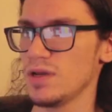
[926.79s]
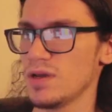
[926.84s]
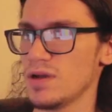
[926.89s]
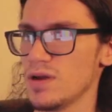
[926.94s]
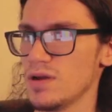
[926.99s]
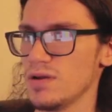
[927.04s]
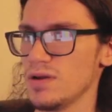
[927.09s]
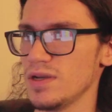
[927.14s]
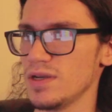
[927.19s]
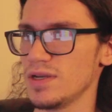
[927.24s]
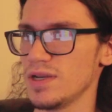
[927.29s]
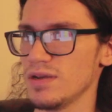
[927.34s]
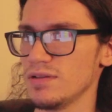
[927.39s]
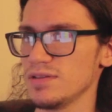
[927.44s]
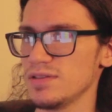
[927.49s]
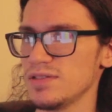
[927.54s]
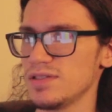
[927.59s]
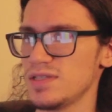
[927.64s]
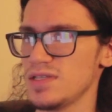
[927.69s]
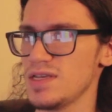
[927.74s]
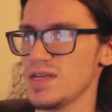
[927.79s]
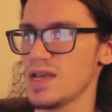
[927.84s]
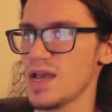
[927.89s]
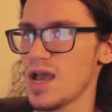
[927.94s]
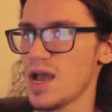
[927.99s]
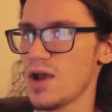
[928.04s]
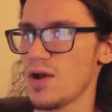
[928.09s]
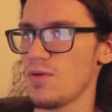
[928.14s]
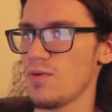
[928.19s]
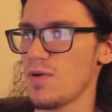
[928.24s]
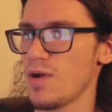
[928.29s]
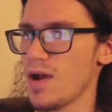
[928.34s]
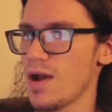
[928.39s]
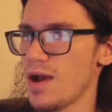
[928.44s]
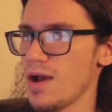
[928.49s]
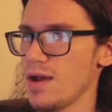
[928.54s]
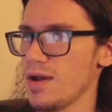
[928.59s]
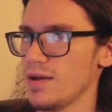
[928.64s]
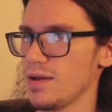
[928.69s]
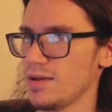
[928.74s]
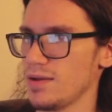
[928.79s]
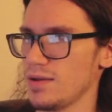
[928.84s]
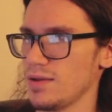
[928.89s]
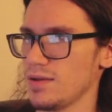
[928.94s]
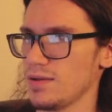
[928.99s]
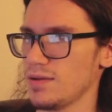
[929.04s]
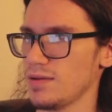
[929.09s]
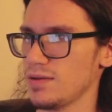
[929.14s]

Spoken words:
All right, now let's see how high